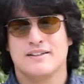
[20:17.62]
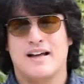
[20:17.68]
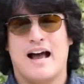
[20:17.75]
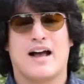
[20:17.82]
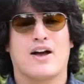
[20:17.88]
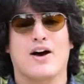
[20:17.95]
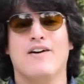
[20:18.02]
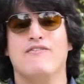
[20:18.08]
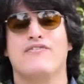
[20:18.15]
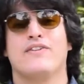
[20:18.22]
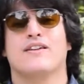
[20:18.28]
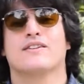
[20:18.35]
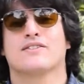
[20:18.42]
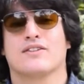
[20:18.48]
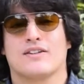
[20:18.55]
a
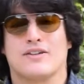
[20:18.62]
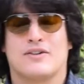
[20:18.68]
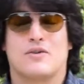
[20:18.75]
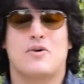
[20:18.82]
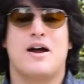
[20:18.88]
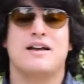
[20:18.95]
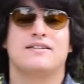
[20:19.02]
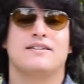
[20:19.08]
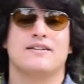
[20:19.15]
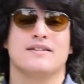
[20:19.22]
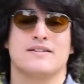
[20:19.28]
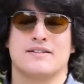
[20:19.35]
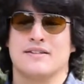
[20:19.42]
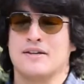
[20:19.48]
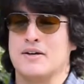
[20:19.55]
confidence
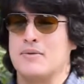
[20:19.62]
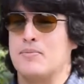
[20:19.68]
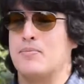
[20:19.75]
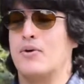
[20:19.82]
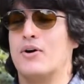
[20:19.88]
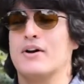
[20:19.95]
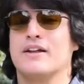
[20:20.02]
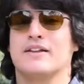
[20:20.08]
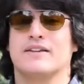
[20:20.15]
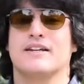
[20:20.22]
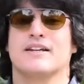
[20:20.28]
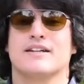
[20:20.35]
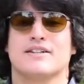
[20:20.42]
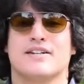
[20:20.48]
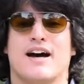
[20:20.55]
crisis burning the
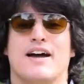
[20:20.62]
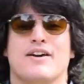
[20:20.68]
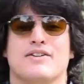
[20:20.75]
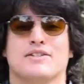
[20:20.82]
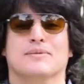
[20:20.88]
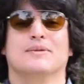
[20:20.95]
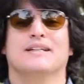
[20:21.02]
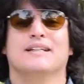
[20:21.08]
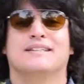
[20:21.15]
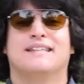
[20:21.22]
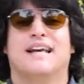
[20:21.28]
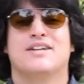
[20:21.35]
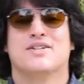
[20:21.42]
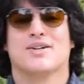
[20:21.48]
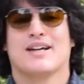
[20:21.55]
entire
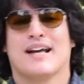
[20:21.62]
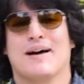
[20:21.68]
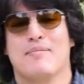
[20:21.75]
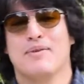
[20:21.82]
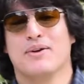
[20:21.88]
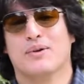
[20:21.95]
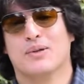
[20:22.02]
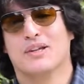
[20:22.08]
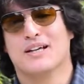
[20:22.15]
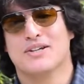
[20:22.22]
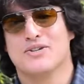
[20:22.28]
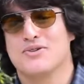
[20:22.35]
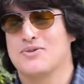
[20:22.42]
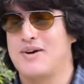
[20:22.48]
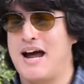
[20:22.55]
civilization can be
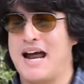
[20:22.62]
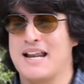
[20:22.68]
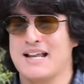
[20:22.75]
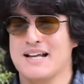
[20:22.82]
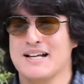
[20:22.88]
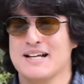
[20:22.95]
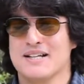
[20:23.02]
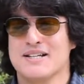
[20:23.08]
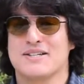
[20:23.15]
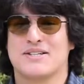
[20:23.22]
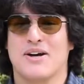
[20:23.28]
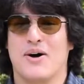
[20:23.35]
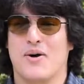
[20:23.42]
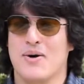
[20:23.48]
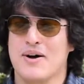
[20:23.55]
unleashed, right?
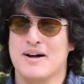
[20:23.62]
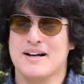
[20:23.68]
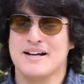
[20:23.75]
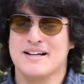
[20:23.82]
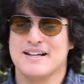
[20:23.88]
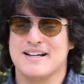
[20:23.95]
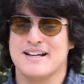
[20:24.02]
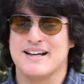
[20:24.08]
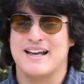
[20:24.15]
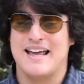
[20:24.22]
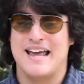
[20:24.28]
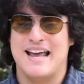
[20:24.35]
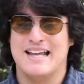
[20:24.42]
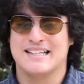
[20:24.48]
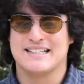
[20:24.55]
So
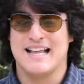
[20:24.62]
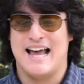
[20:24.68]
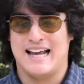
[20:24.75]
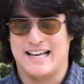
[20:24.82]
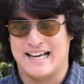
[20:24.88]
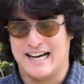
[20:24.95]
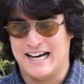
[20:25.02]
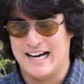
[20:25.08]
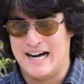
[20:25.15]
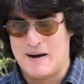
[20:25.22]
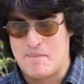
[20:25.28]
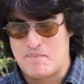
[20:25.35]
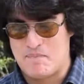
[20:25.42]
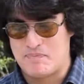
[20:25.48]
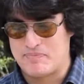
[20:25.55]
it's like
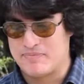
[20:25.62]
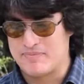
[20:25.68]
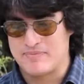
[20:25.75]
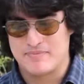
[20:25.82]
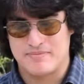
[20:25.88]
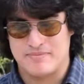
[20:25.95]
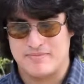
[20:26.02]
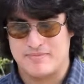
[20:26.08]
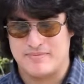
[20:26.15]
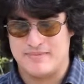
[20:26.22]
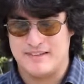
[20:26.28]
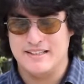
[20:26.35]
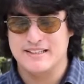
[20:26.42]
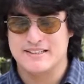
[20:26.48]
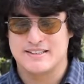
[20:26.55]

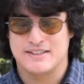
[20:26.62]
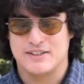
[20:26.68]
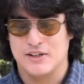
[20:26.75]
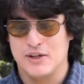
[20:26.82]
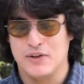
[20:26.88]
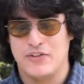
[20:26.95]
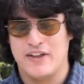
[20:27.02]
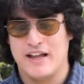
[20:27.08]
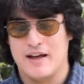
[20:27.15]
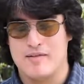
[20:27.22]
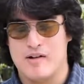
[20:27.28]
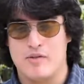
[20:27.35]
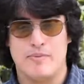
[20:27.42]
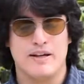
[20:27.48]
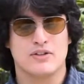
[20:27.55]
this whole thing
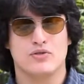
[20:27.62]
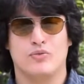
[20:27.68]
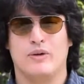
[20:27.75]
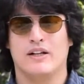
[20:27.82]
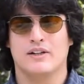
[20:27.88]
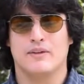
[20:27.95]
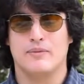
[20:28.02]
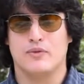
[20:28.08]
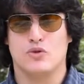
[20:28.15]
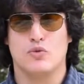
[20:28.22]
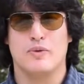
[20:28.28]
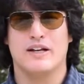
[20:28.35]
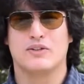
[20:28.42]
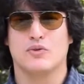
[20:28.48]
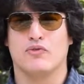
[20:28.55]
about being too
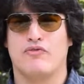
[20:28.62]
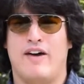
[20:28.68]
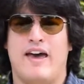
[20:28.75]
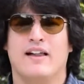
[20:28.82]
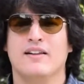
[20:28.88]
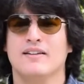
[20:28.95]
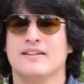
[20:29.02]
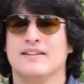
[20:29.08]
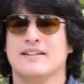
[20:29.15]
big to fail,